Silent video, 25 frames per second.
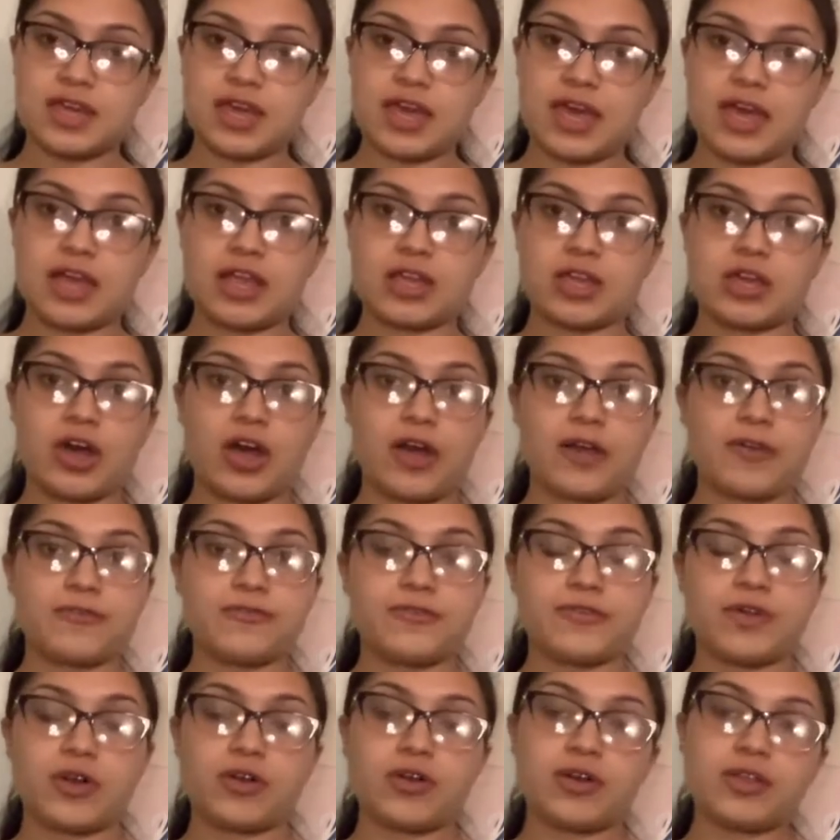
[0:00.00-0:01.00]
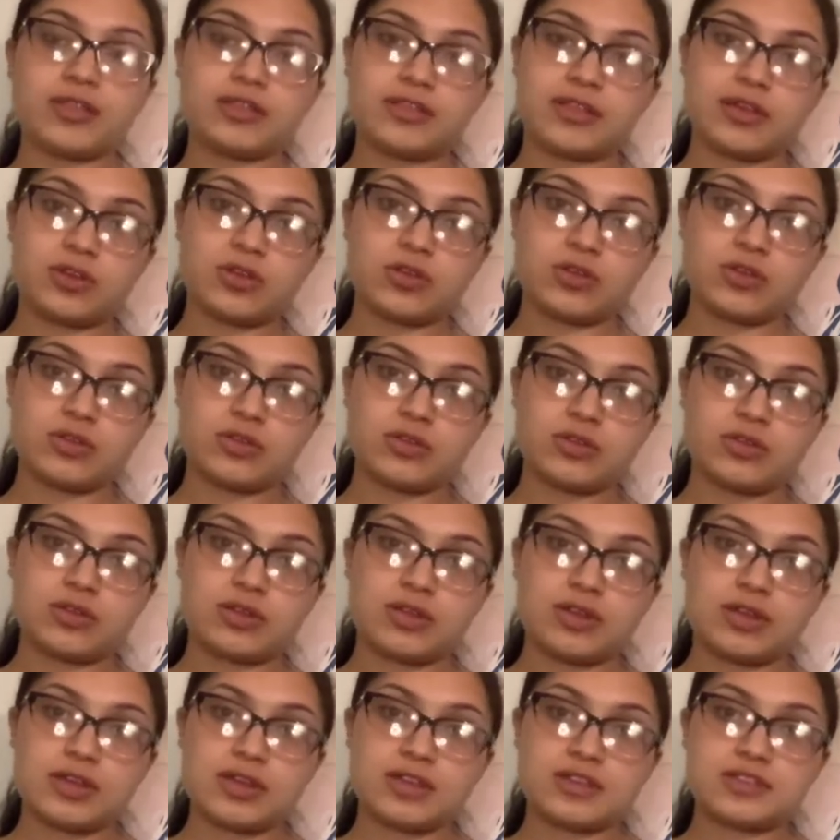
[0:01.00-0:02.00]
and got very little
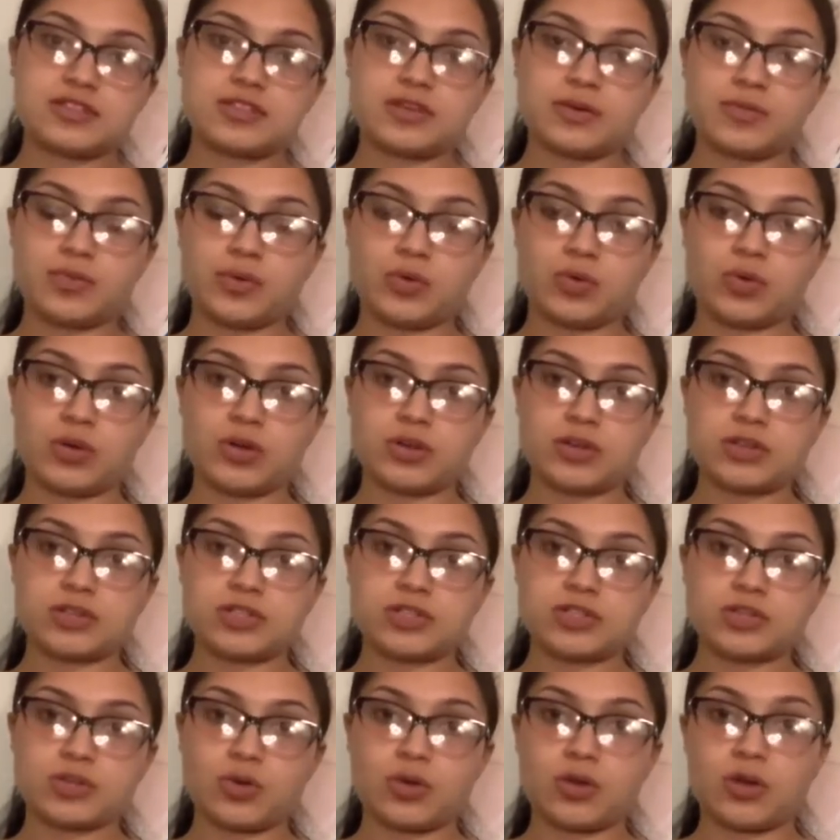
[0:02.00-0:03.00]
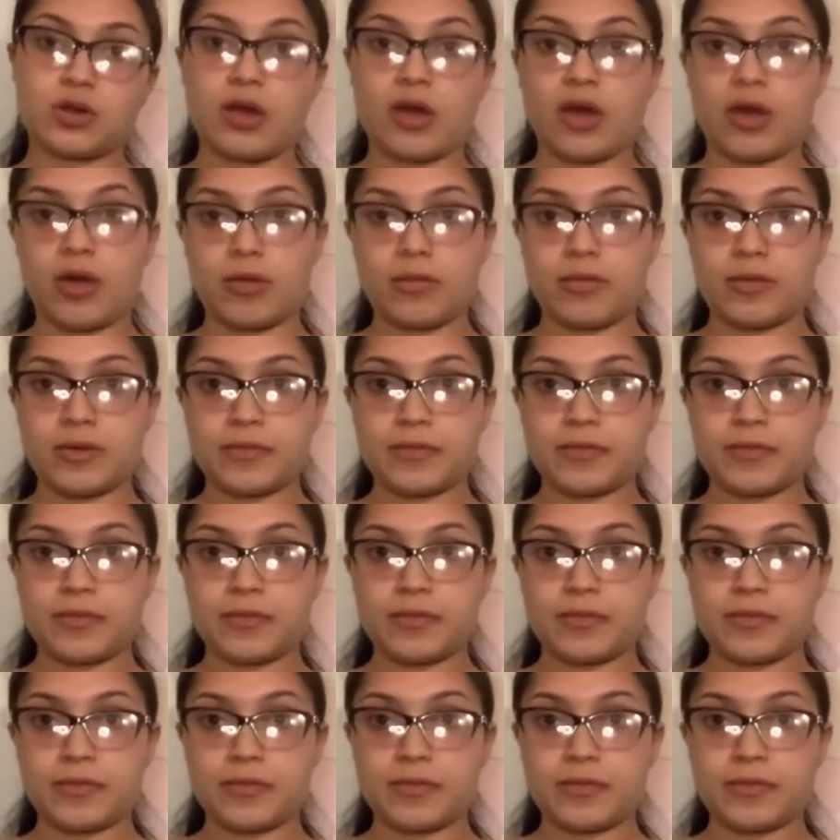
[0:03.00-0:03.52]
support or help.